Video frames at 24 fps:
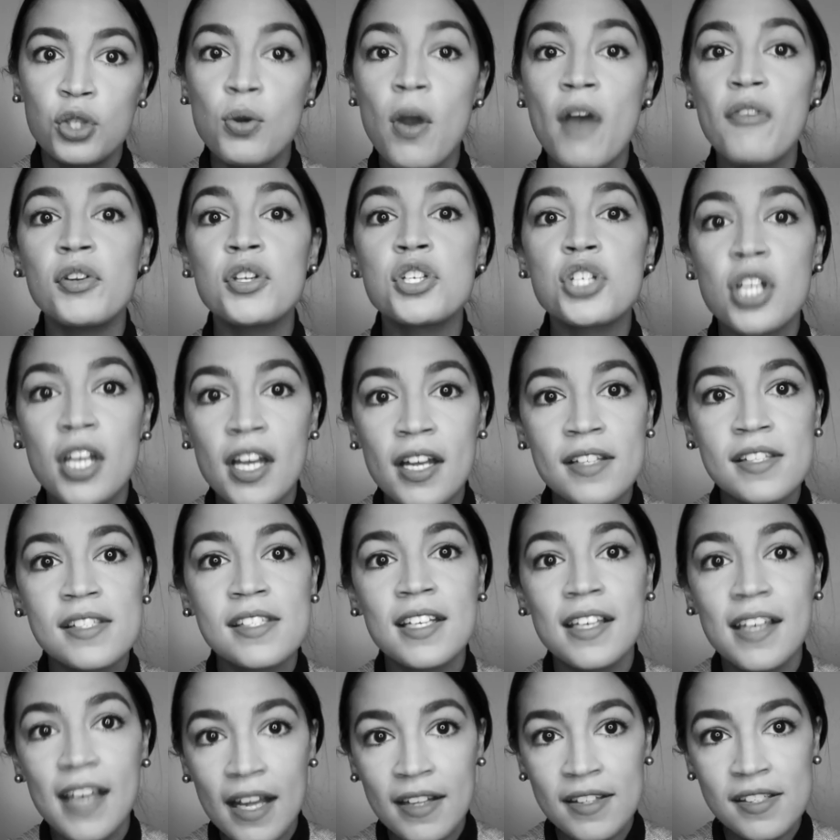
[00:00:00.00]
You have a chance
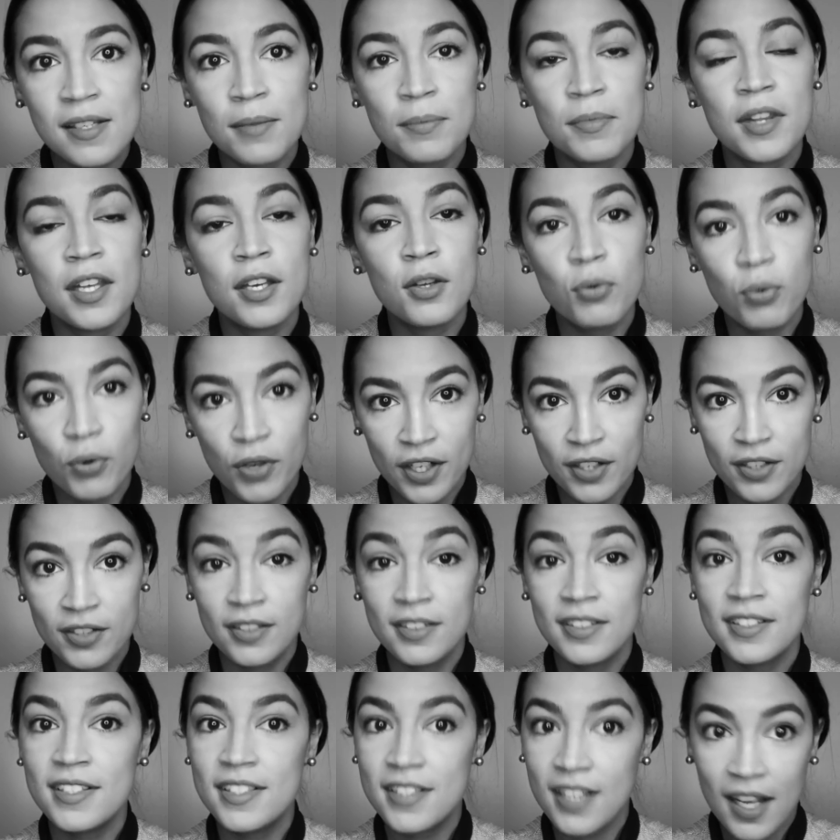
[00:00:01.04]
to get something
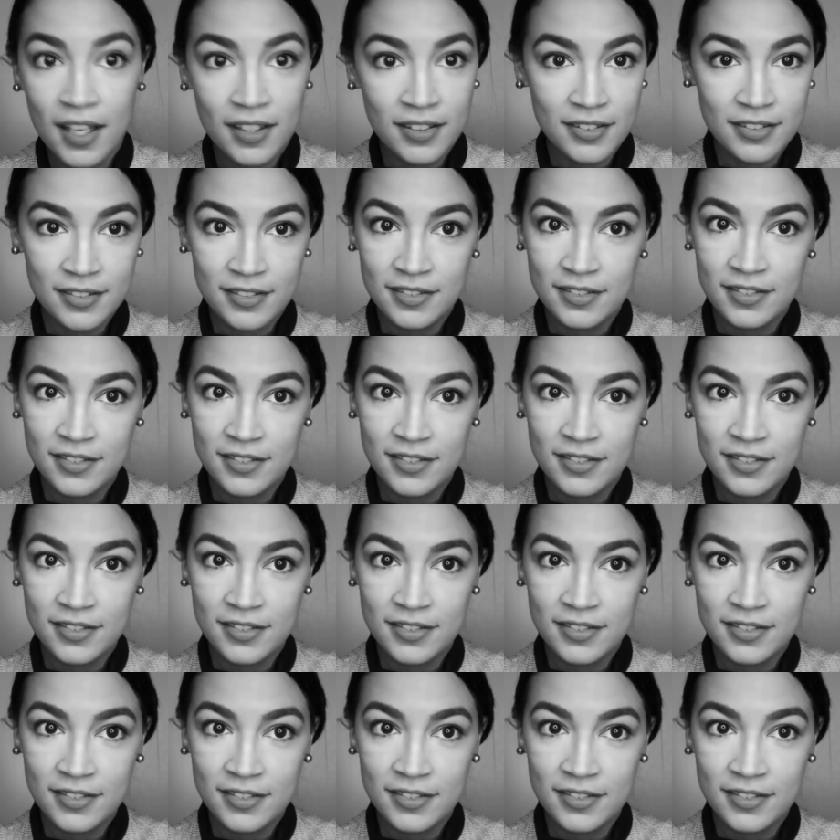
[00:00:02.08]
real done.